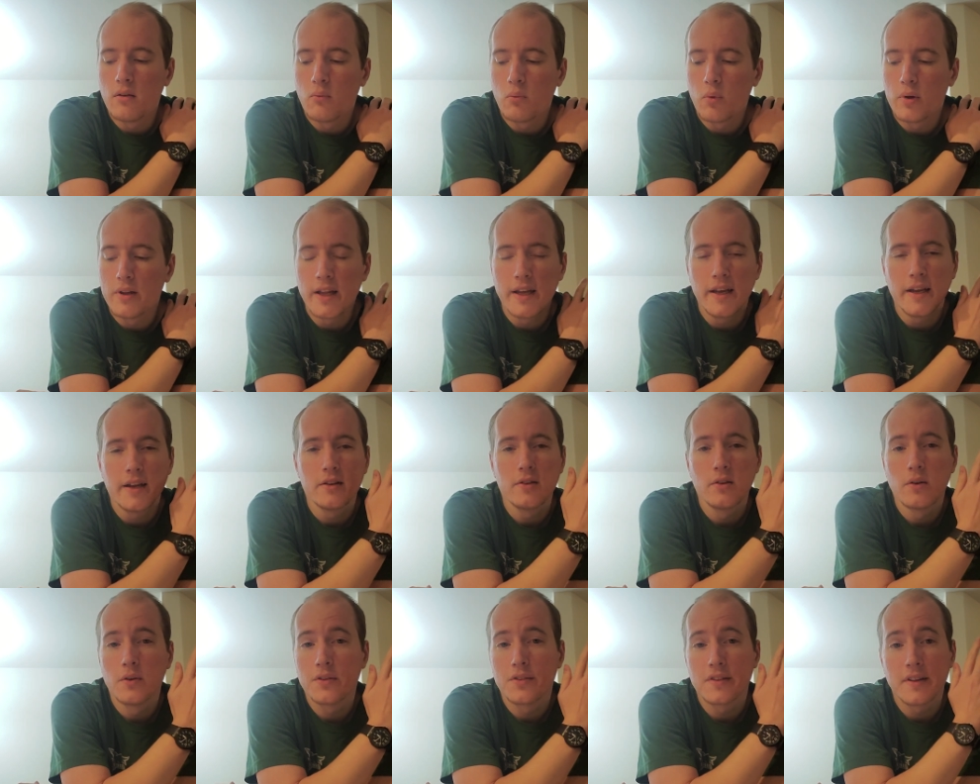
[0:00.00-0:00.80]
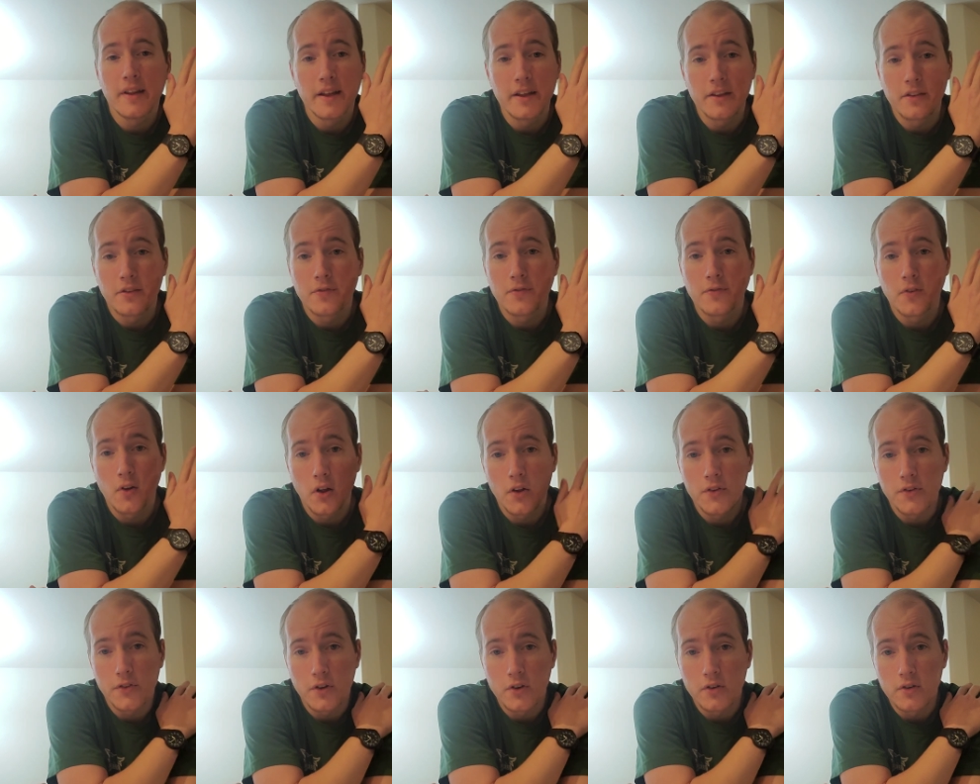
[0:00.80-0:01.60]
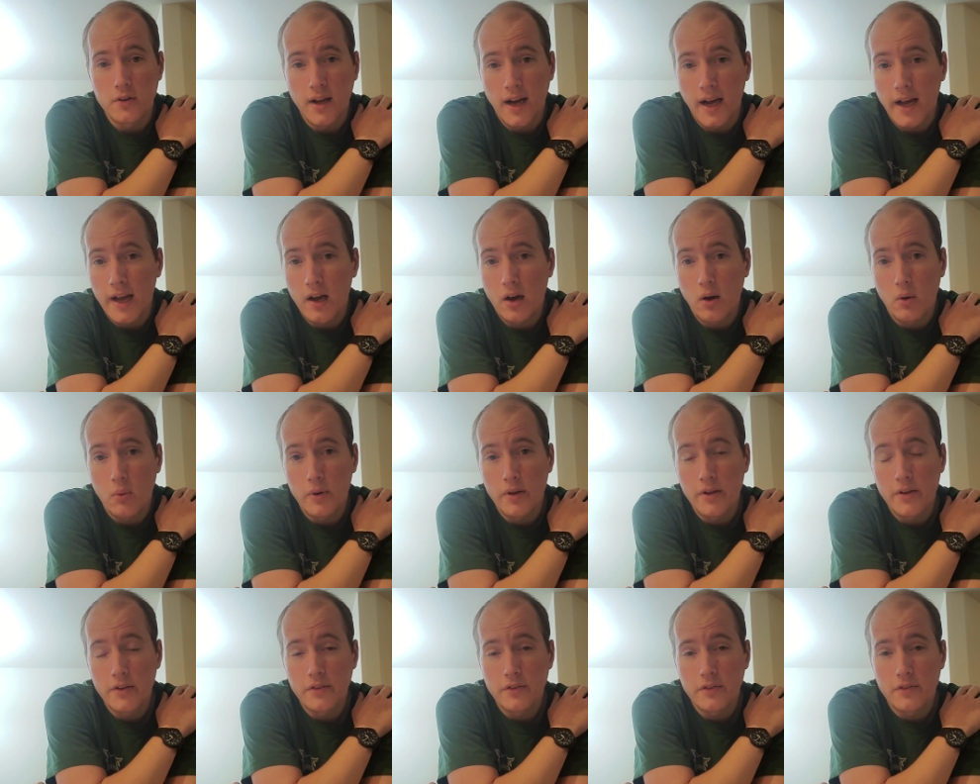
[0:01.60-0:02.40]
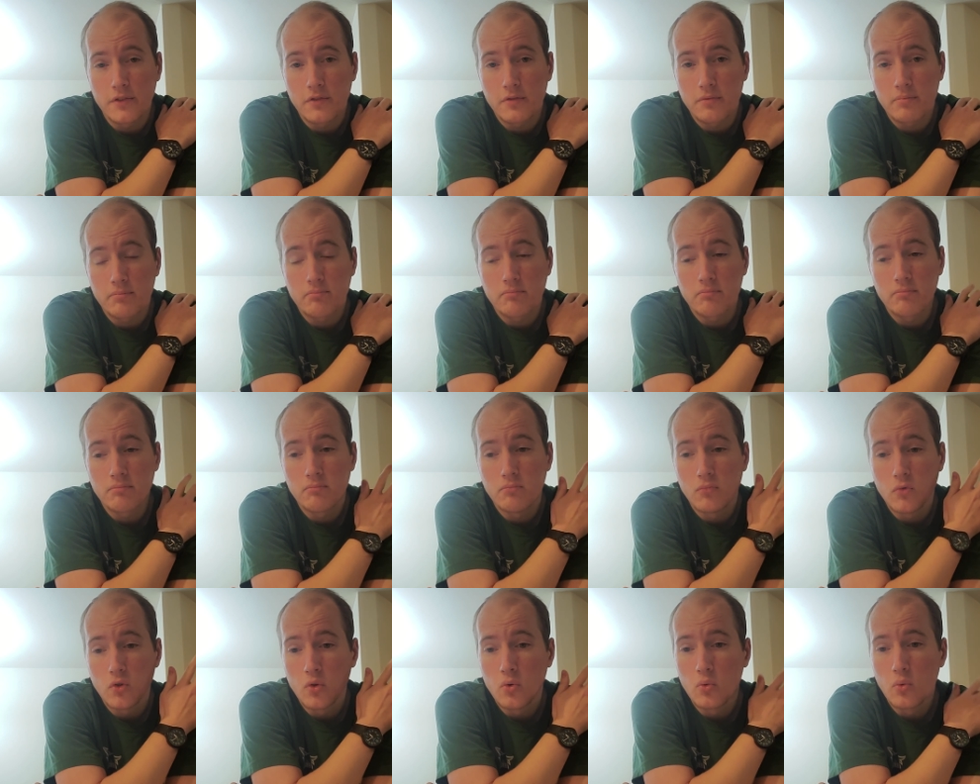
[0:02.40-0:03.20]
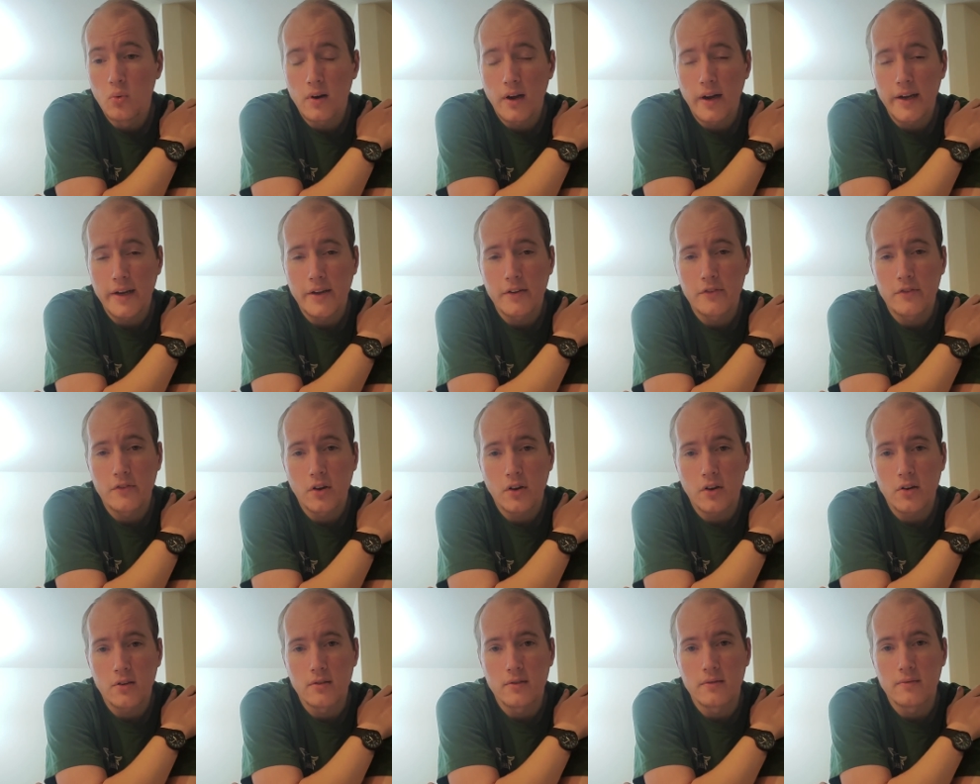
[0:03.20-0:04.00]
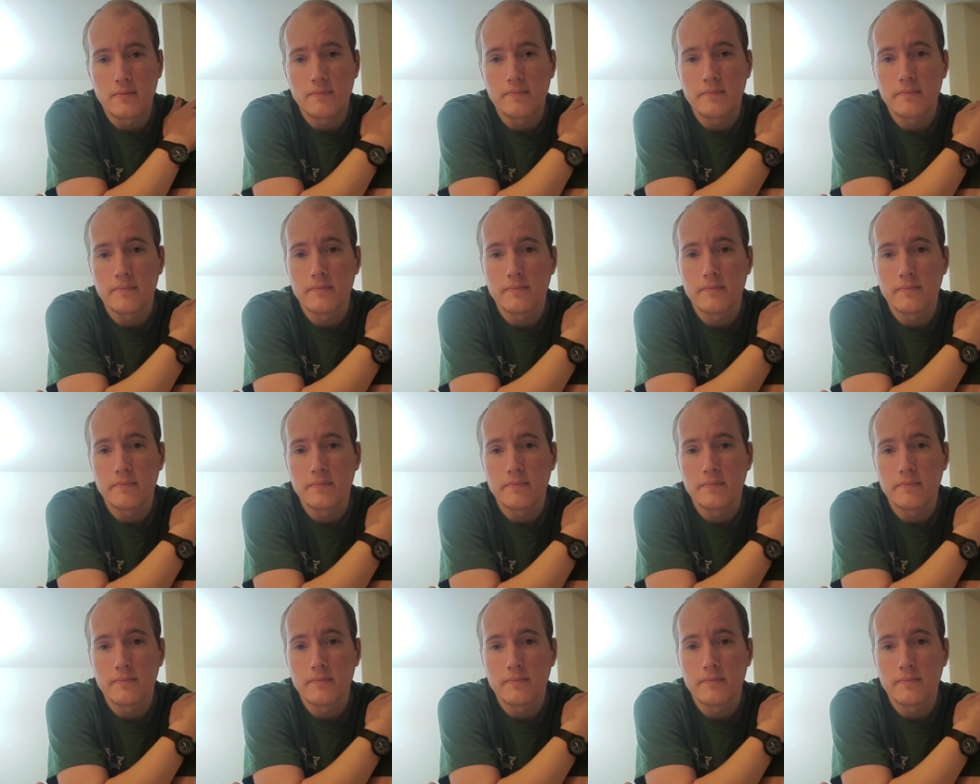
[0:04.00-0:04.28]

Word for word: When any of those things faltered, I always knew where I could turn.